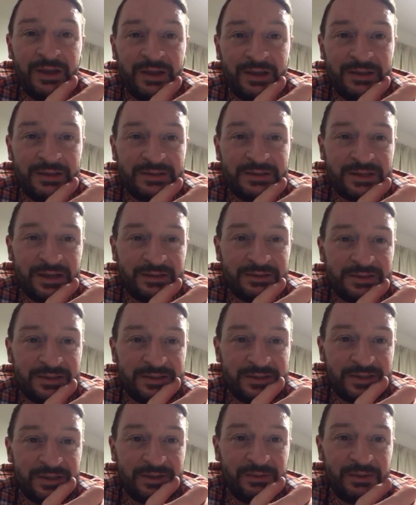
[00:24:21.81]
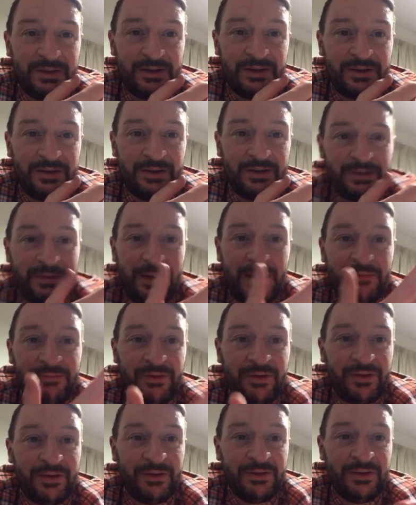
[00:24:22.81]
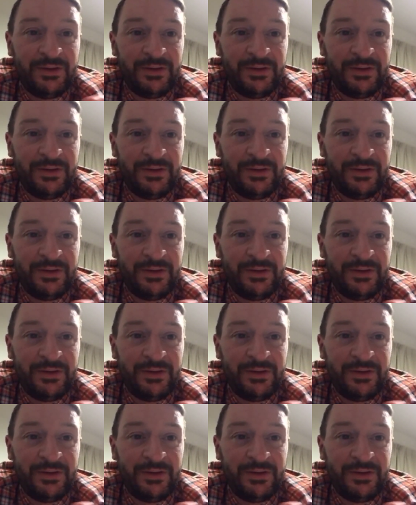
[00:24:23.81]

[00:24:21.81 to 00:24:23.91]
He decided to have a